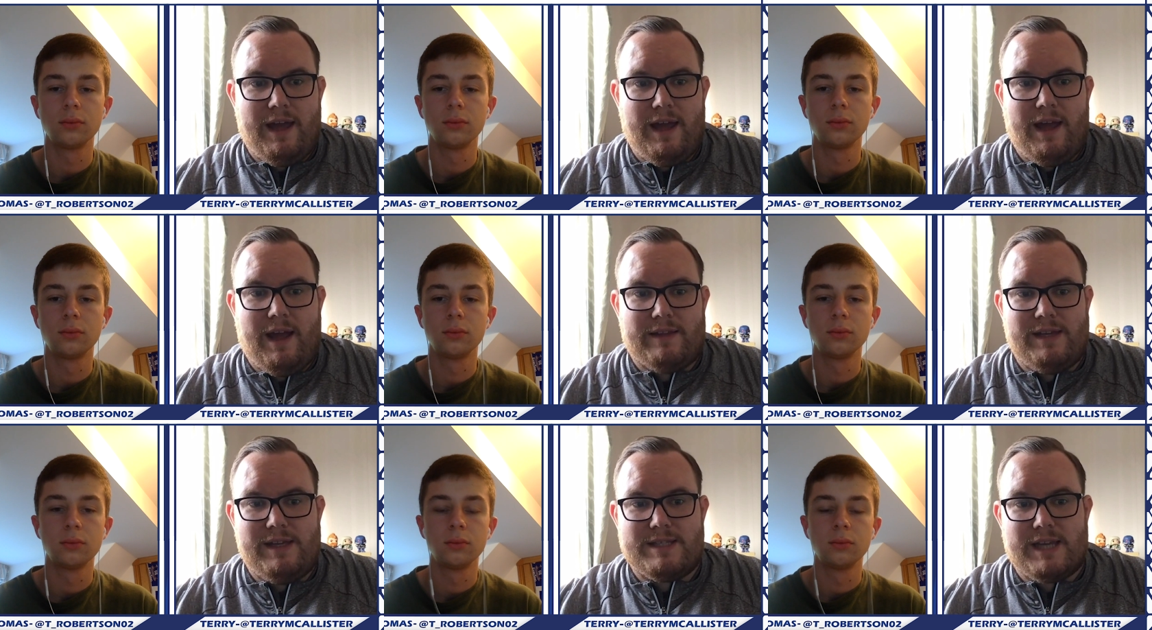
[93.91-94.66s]
Speaker 1: Uh,
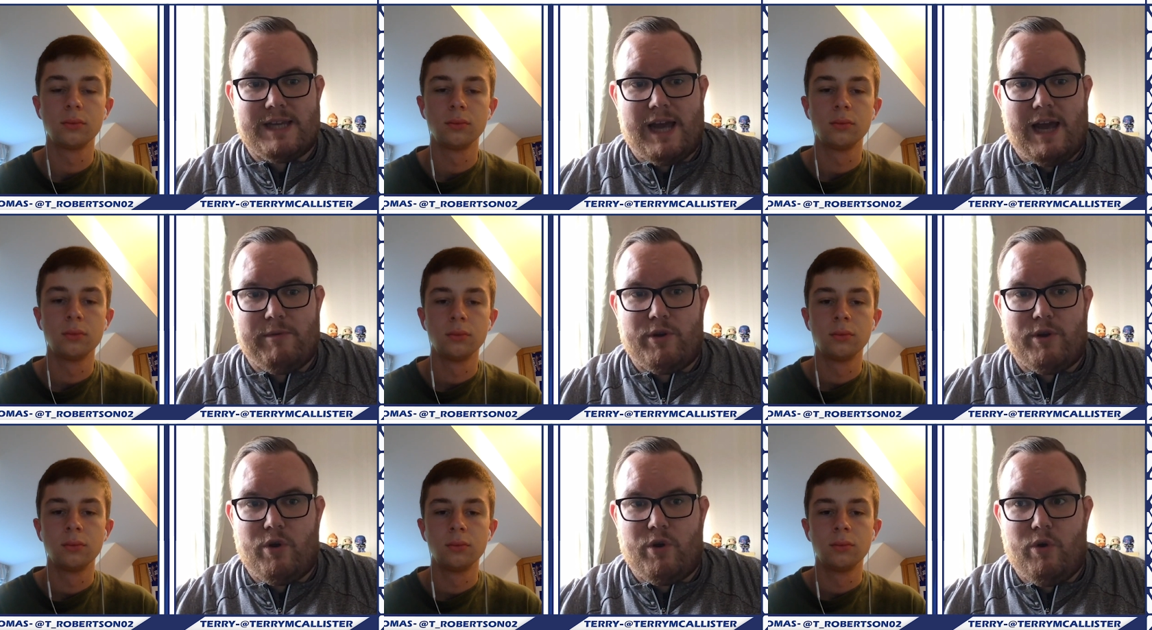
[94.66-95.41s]
at the
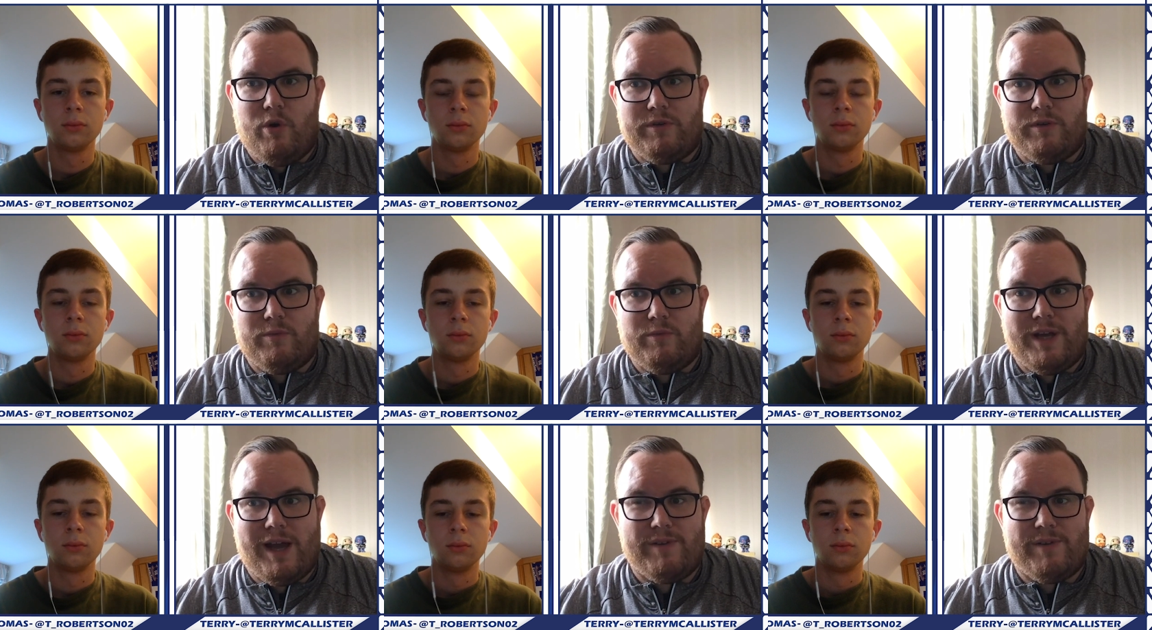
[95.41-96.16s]
time of
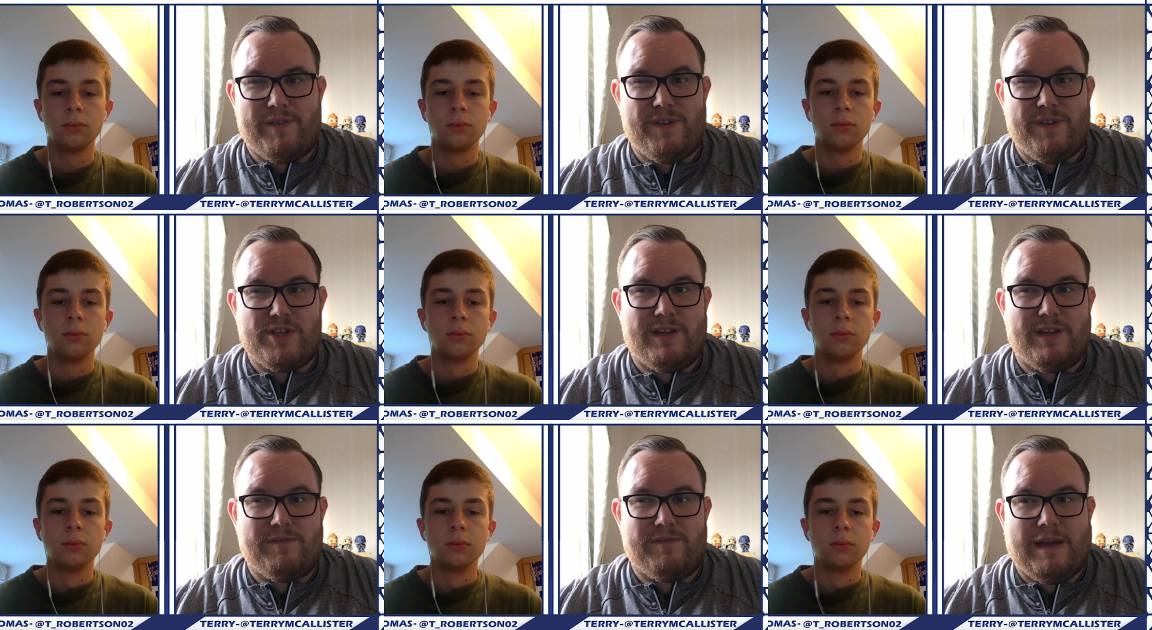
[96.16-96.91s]
recording, we haven't
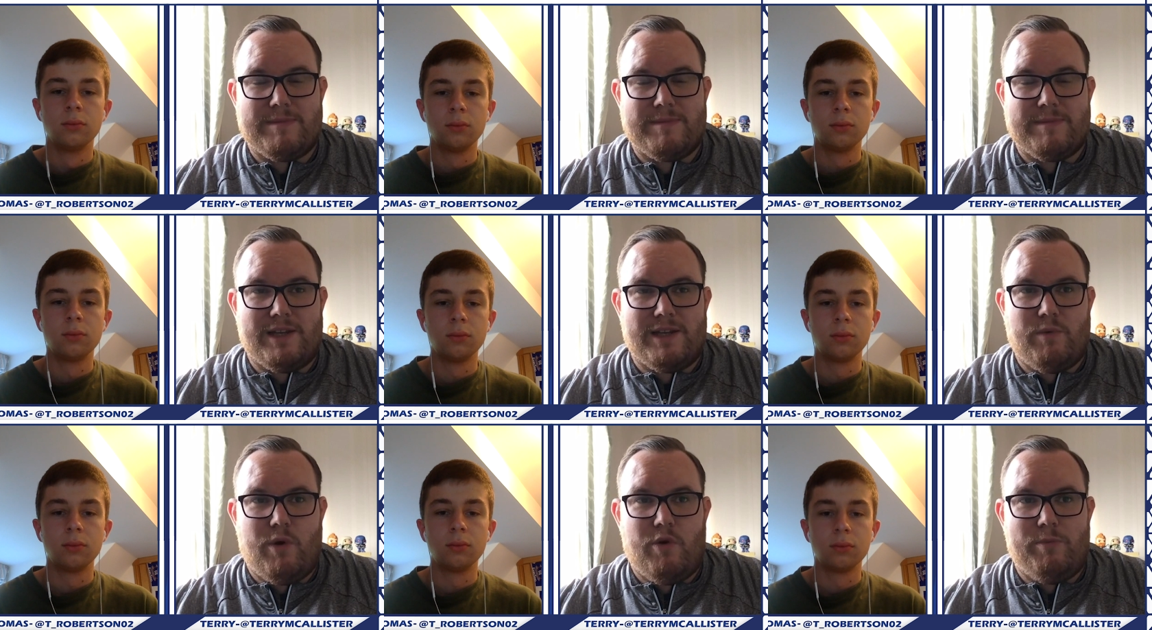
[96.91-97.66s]
officially confirmed
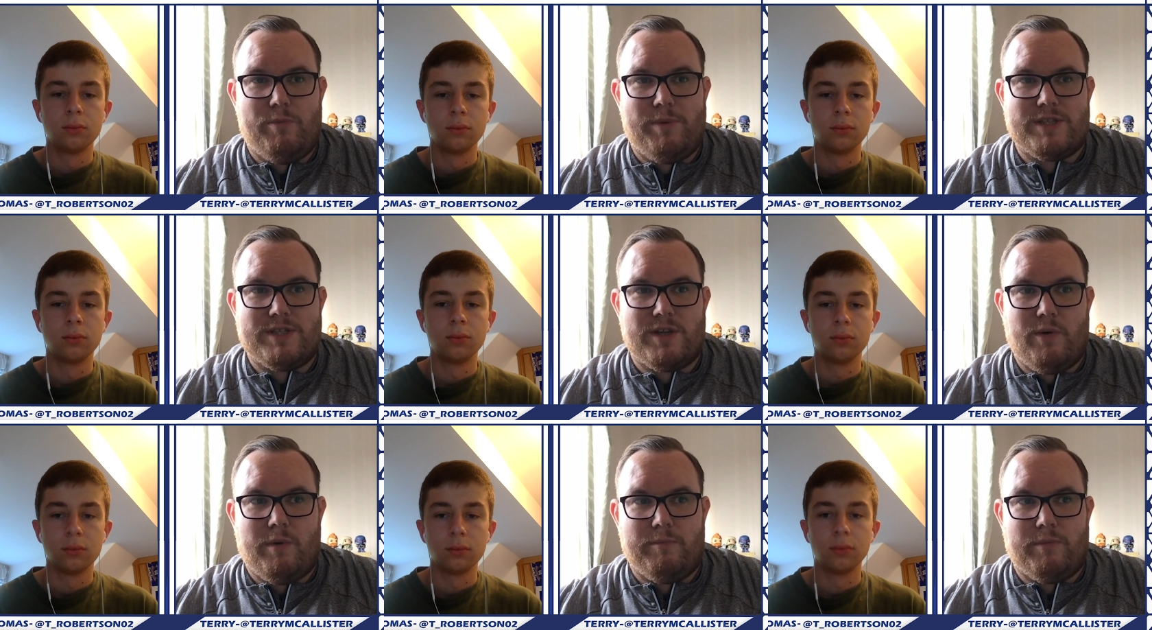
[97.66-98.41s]
Alex Iwobi,
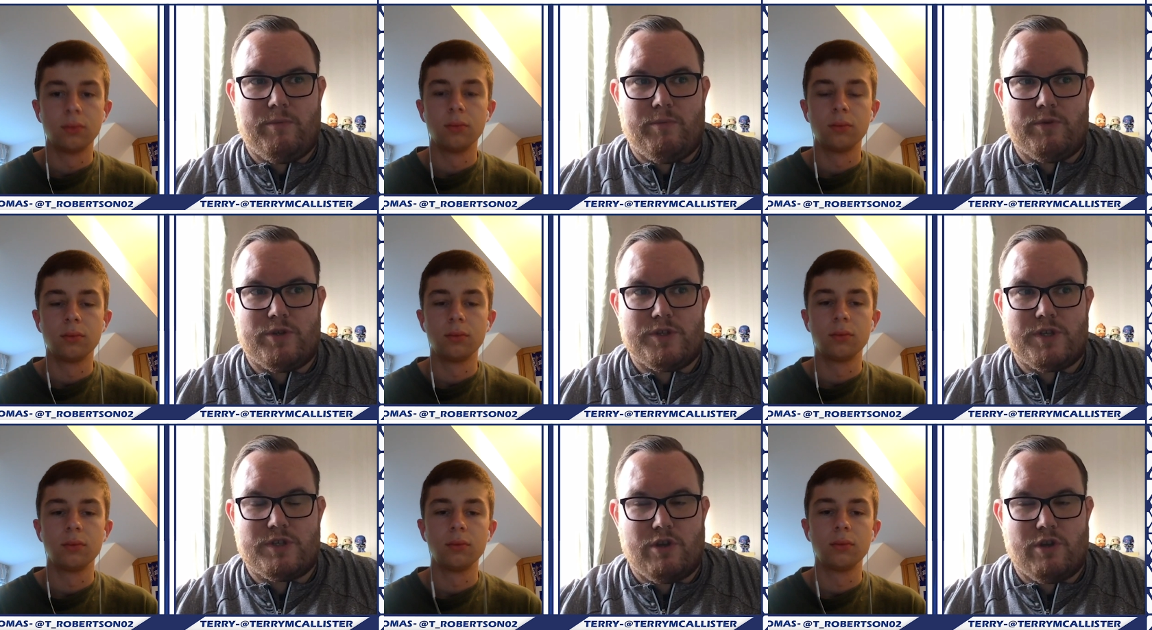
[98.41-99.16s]
so I'm
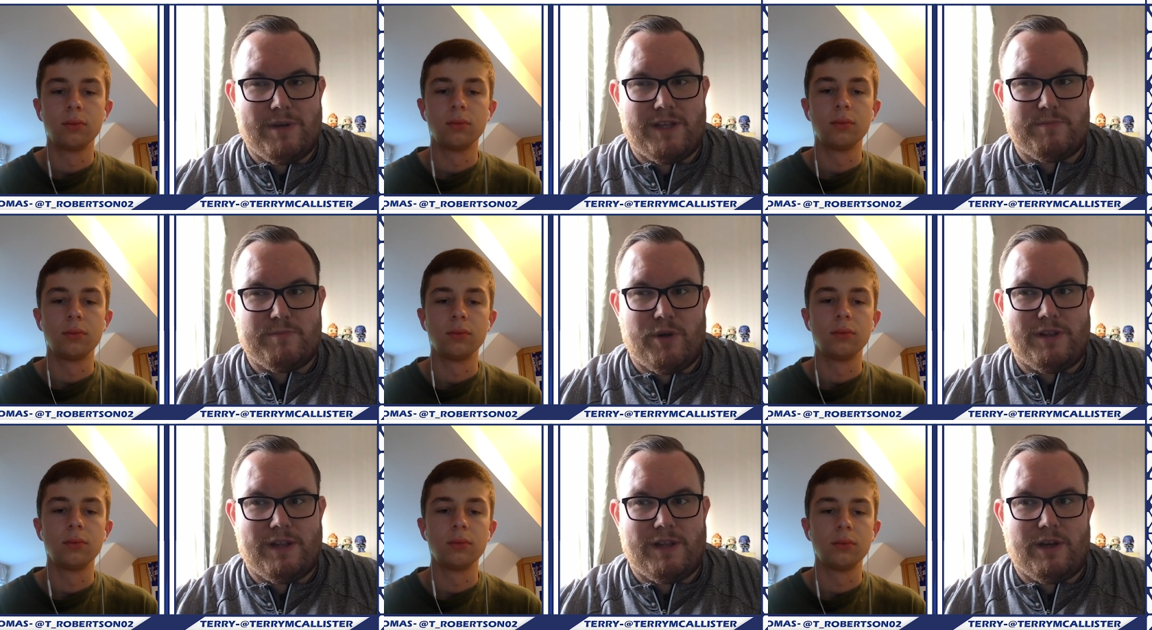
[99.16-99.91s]
just assuming at
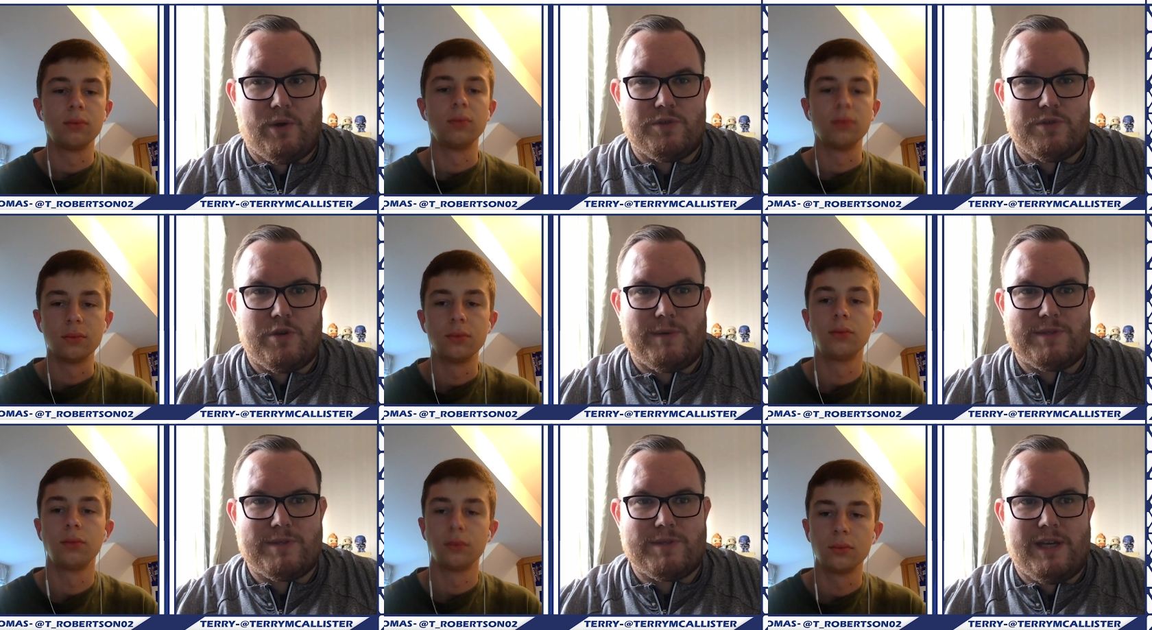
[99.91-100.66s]
this point that, that goes
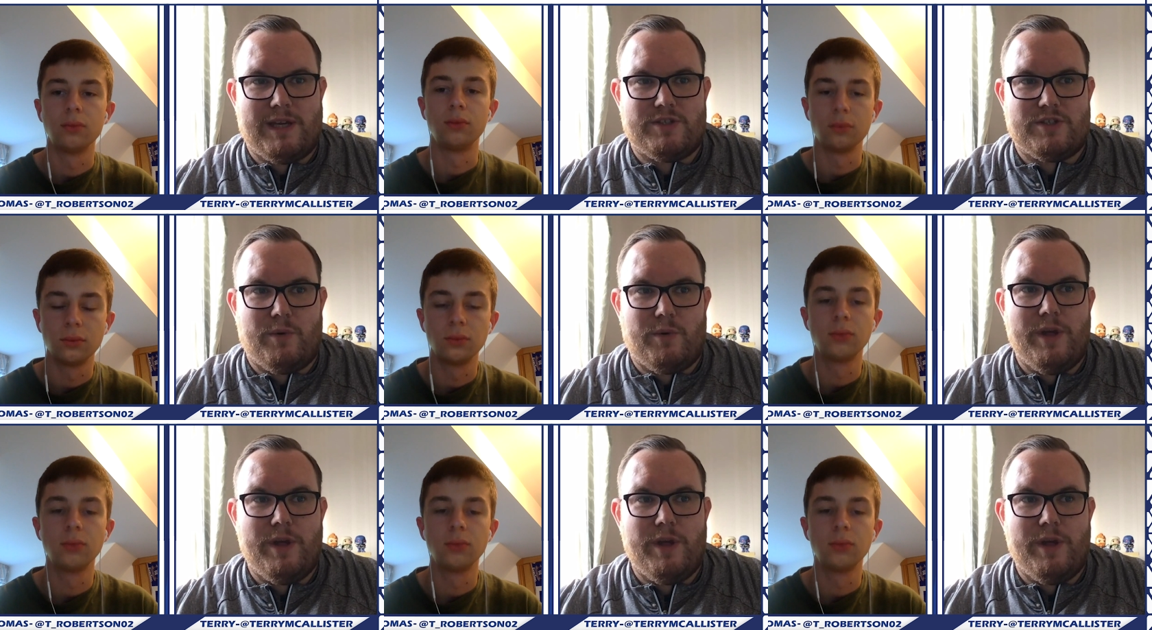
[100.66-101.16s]
through without a hitch.